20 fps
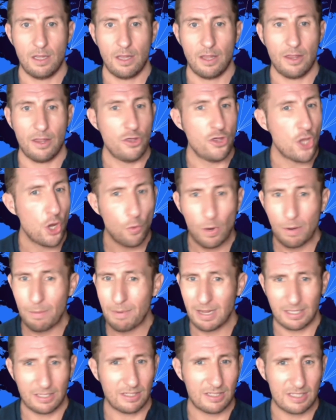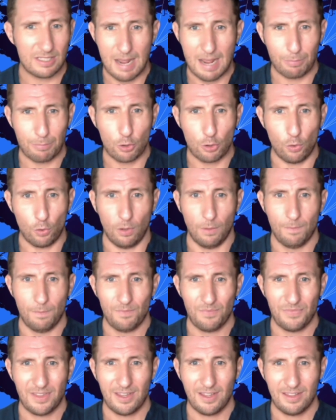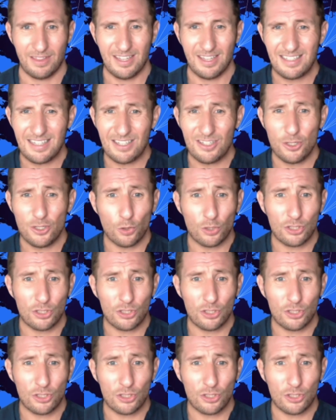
No one makes a snap call. This is your